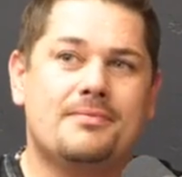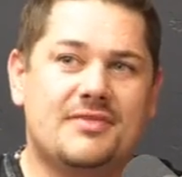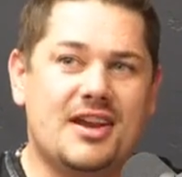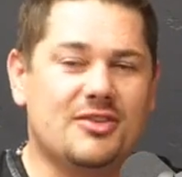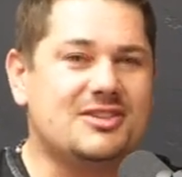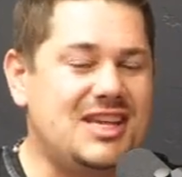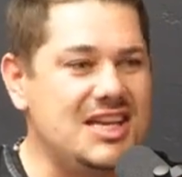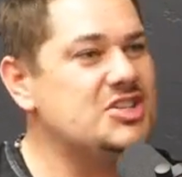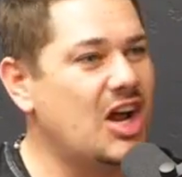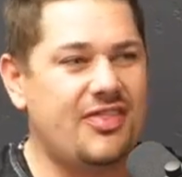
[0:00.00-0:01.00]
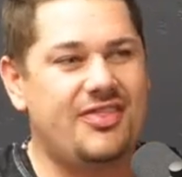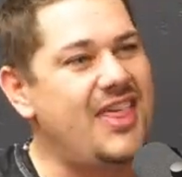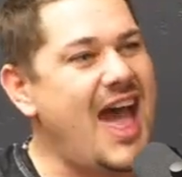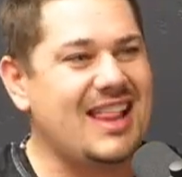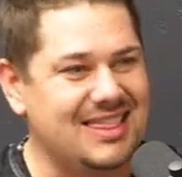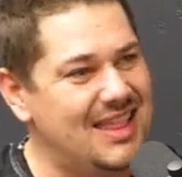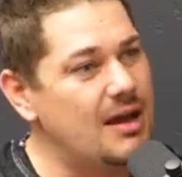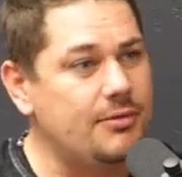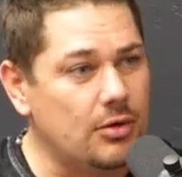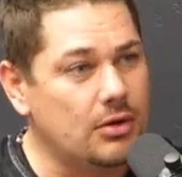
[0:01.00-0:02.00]
they don't teach on that
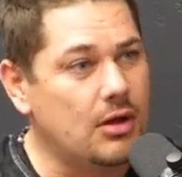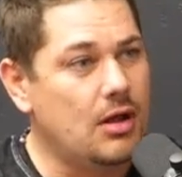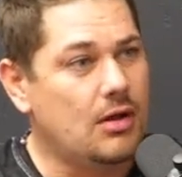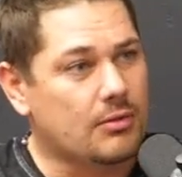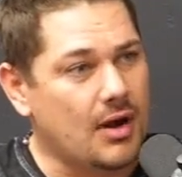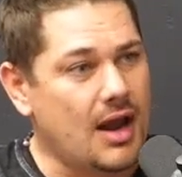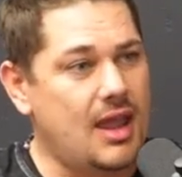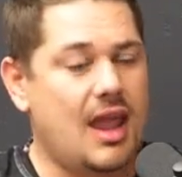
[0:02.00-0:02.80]
level, right?